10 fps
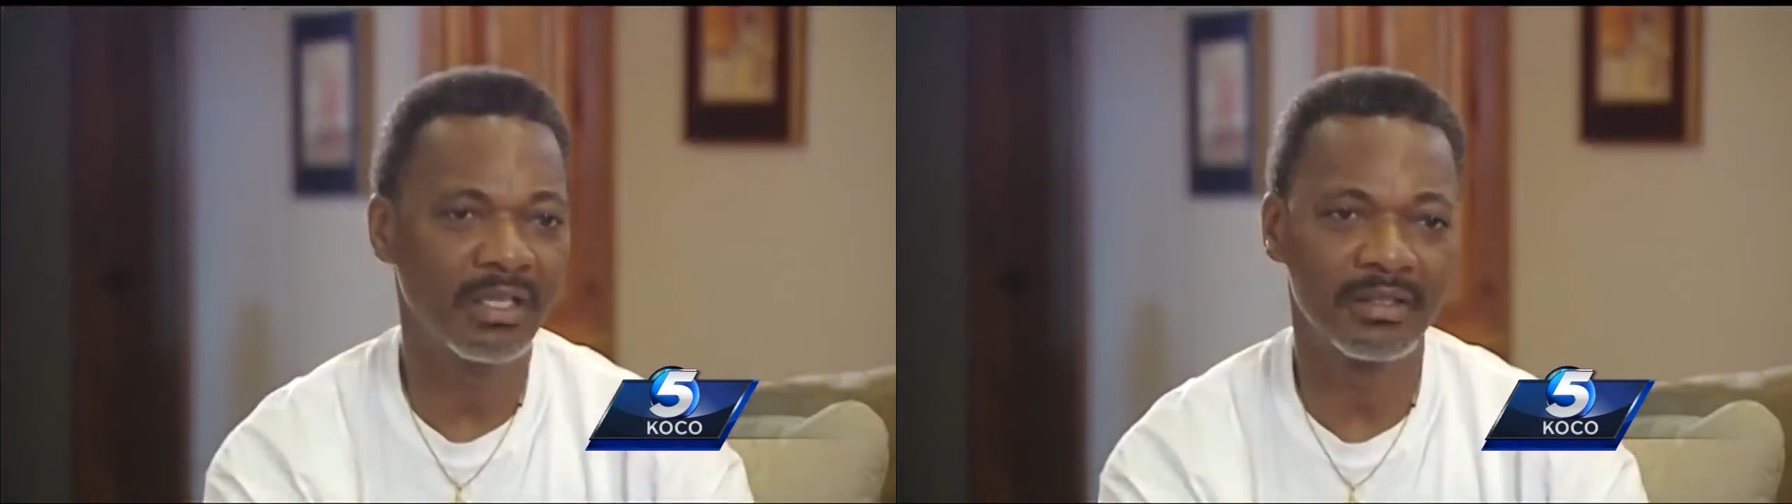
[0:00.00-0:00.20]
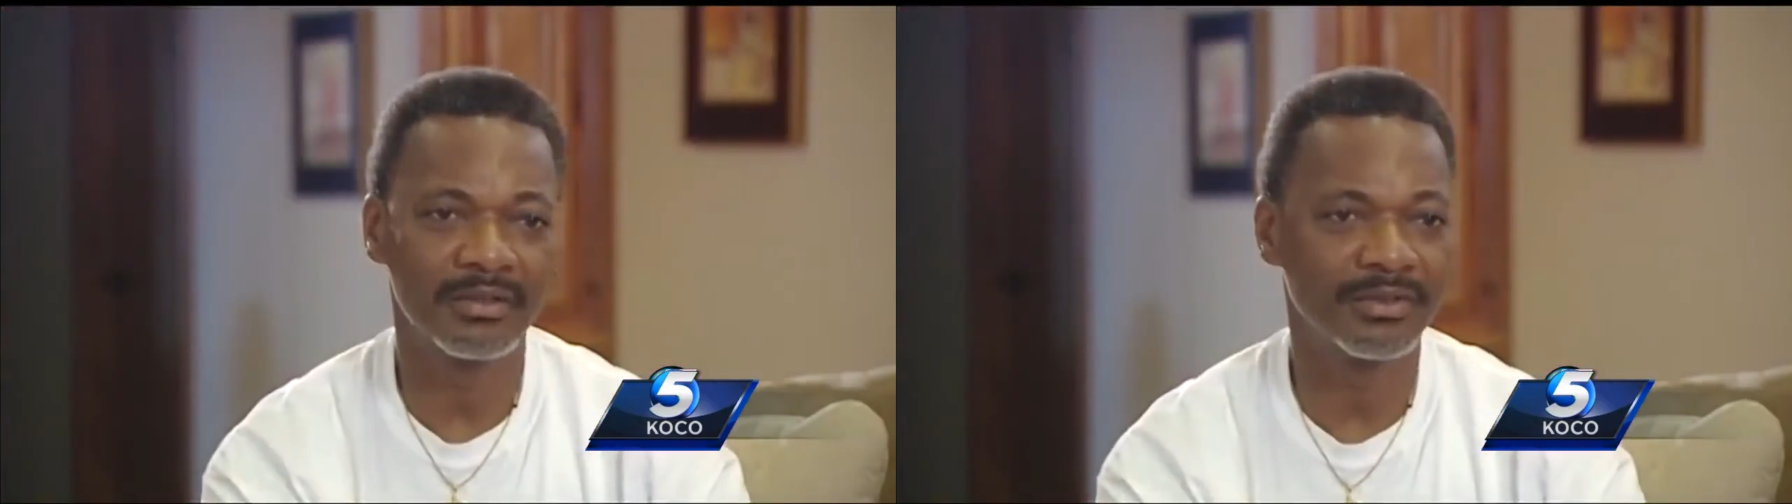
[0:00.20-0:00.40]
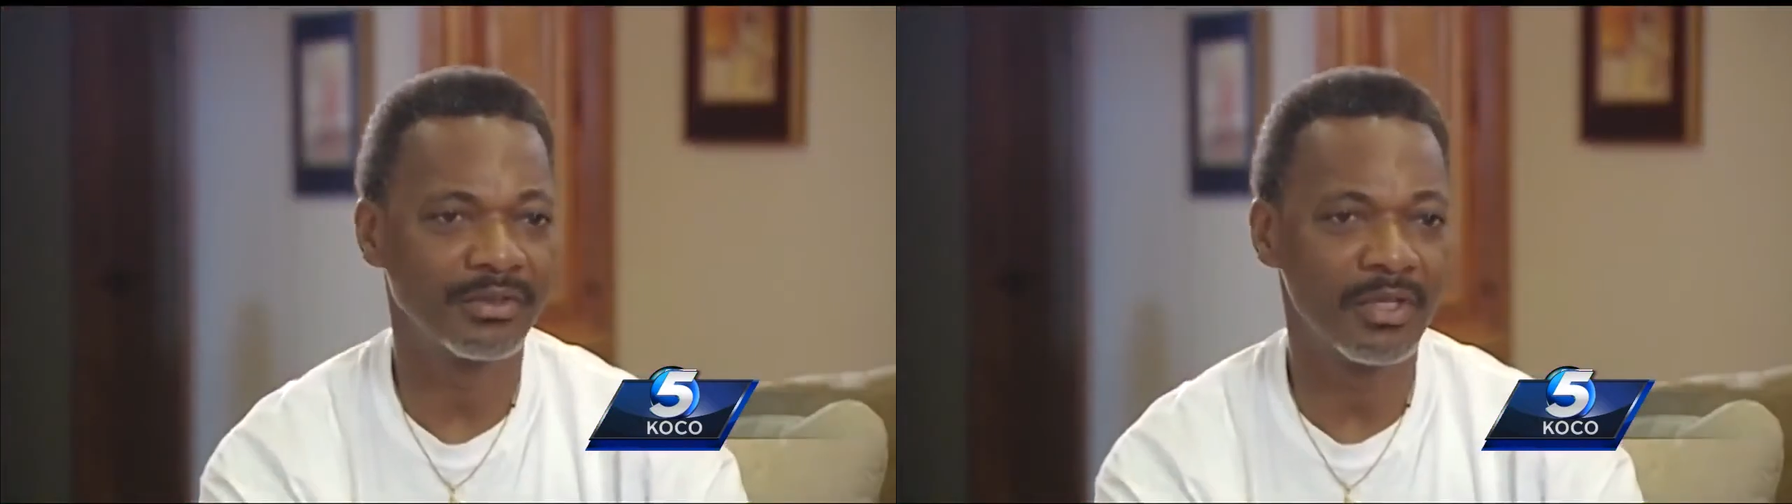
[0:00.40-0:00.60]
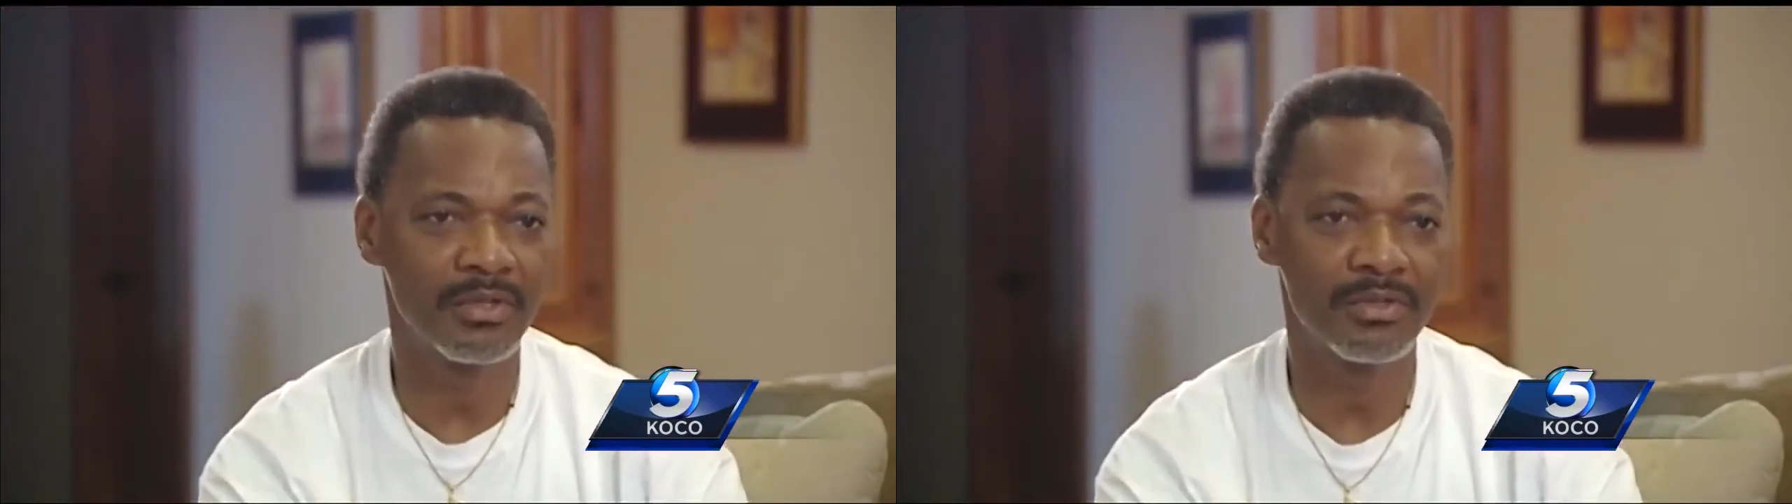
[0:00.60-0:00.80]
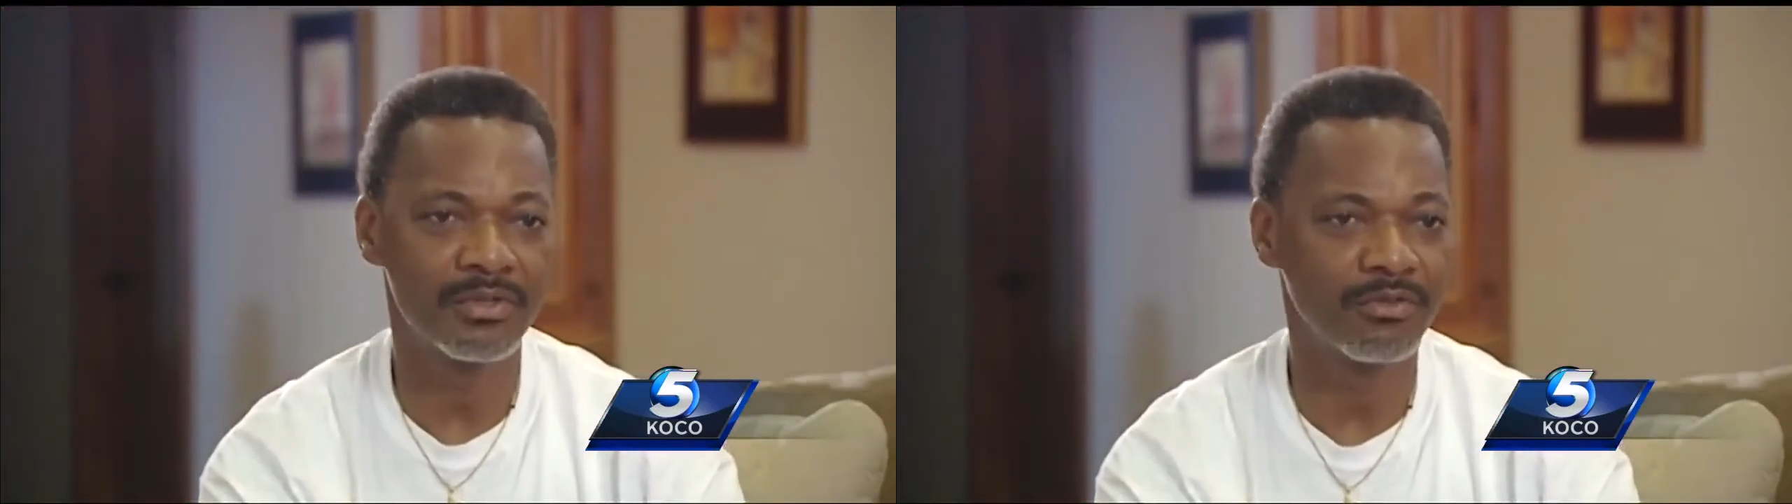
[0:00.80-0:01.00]
is
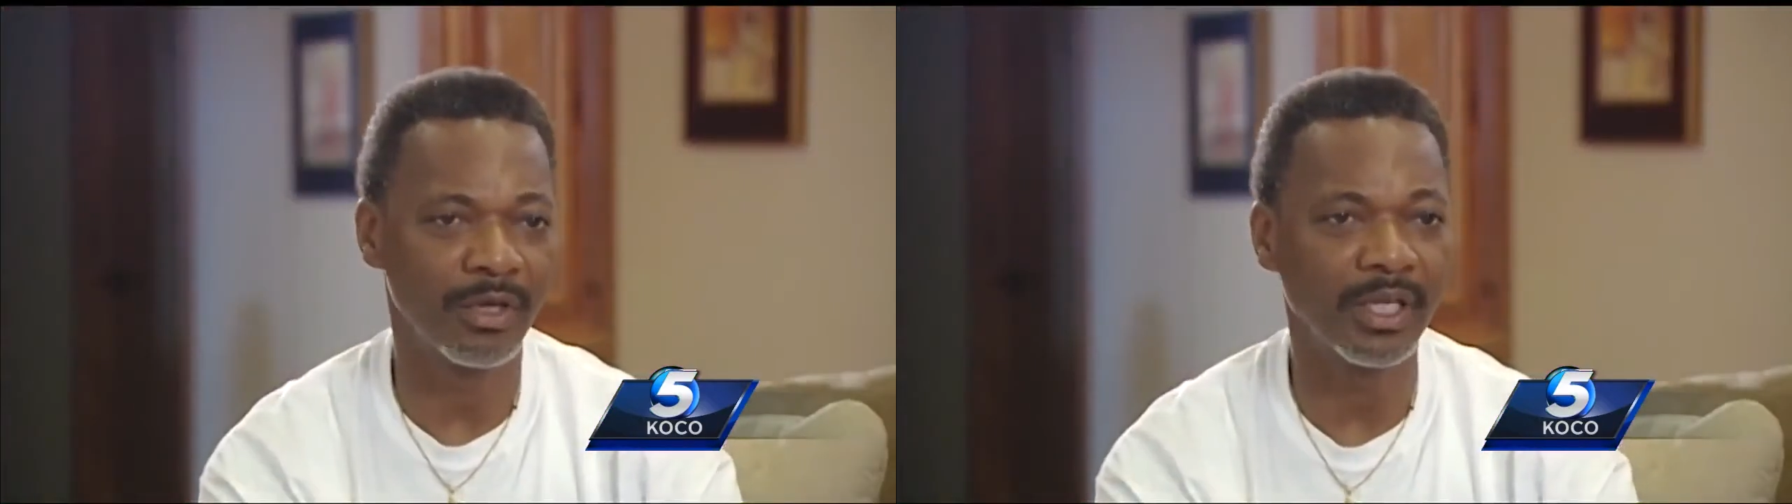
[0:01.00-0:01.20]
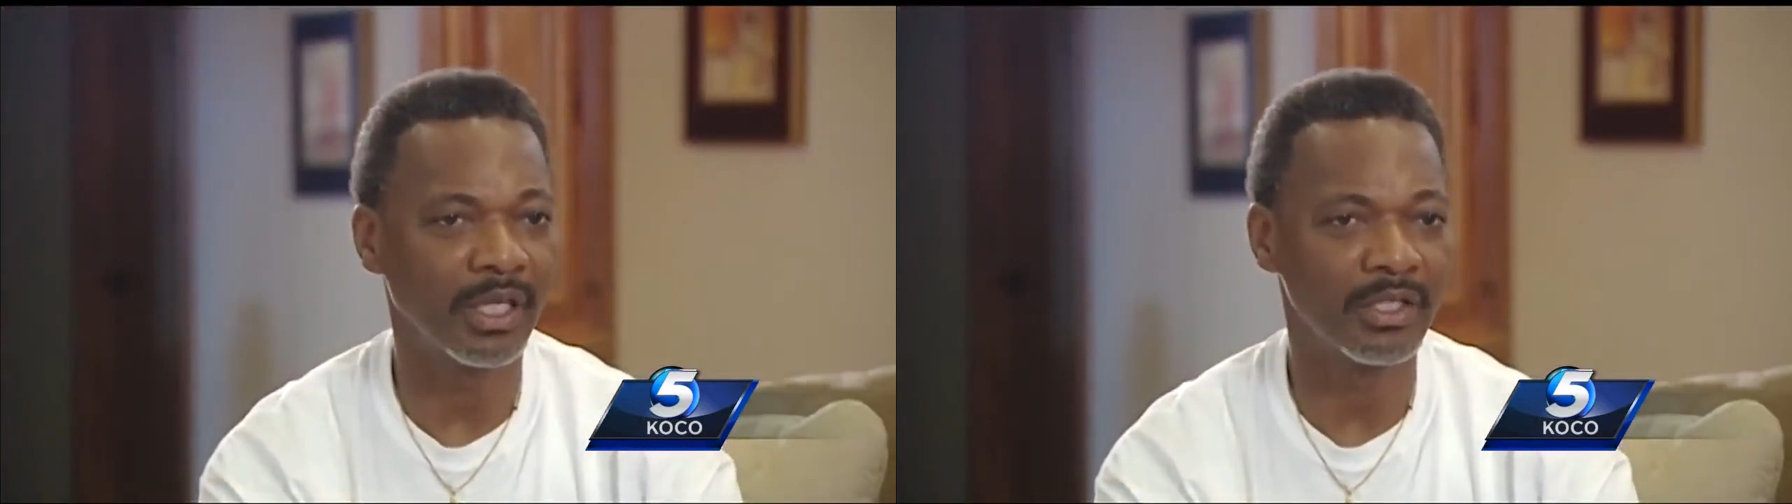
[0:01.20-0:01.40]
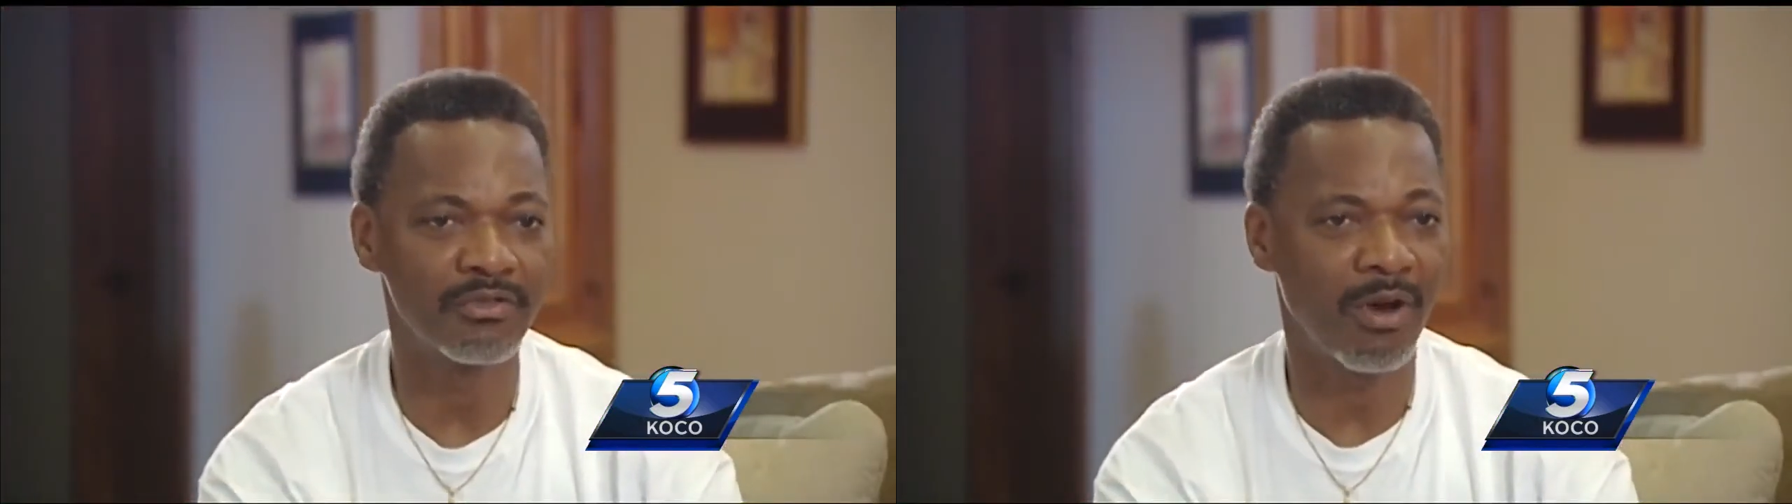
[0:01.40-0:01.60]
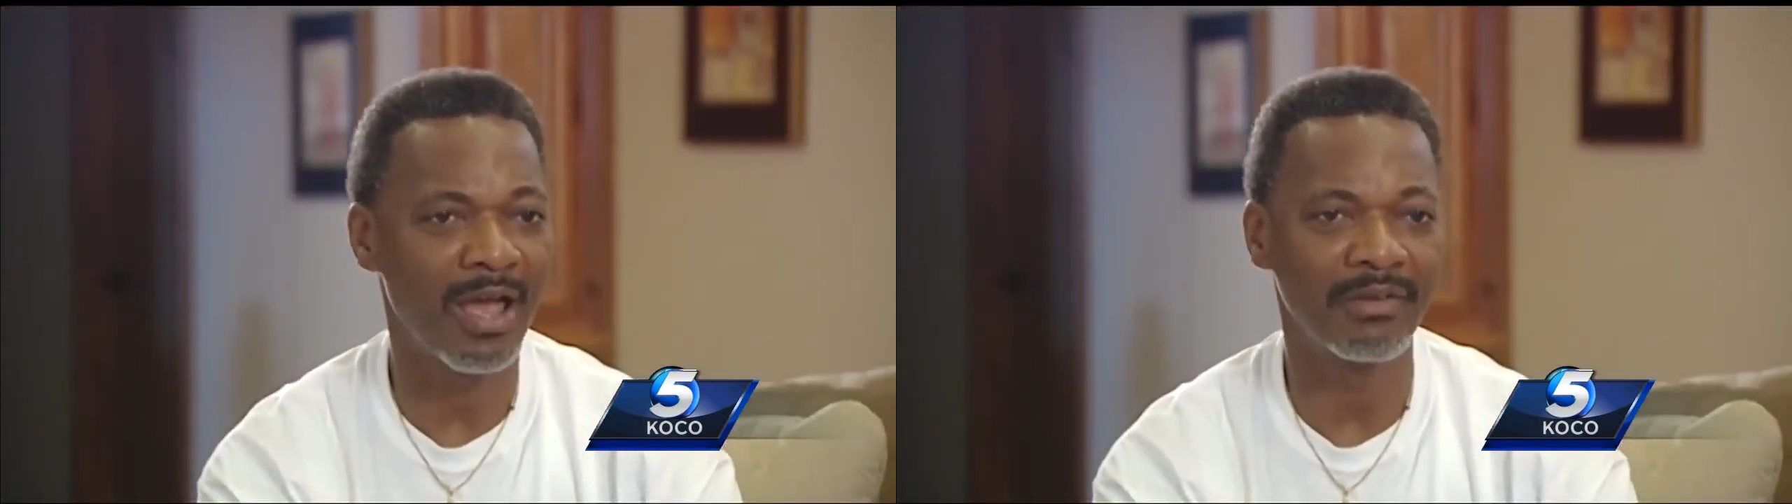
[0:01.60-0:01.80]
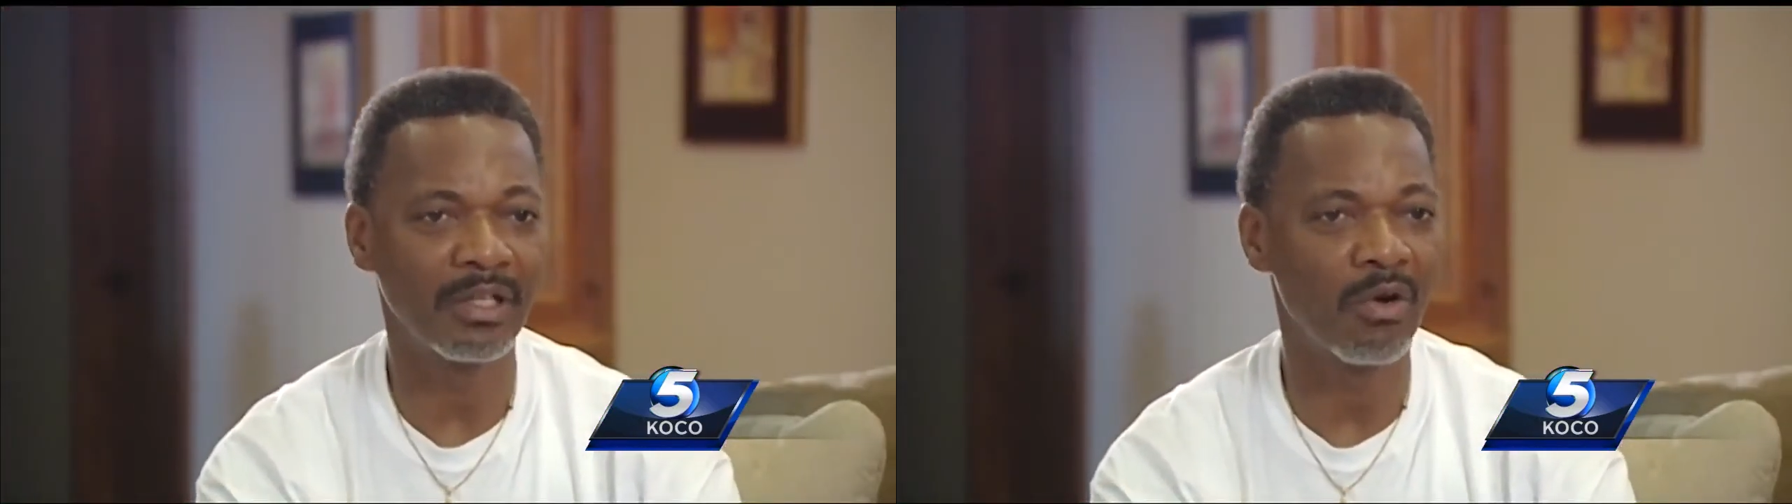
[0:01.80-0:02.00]
there's drinking and
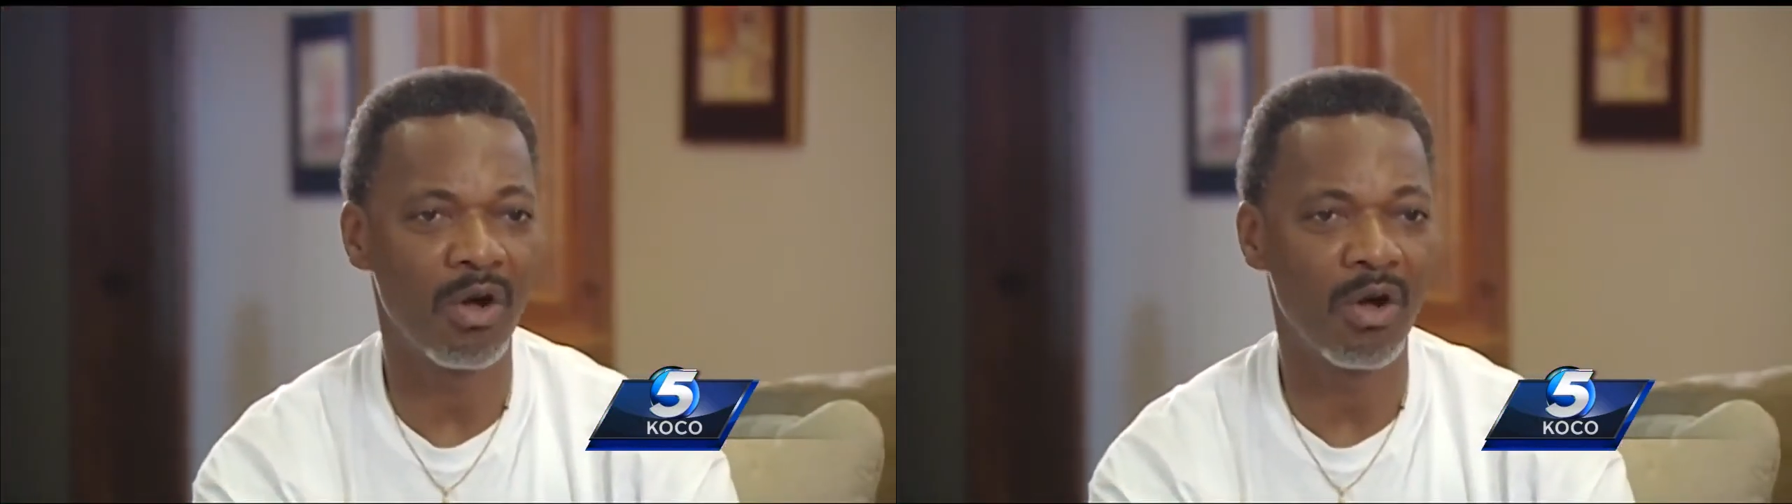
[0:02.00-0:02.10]
driving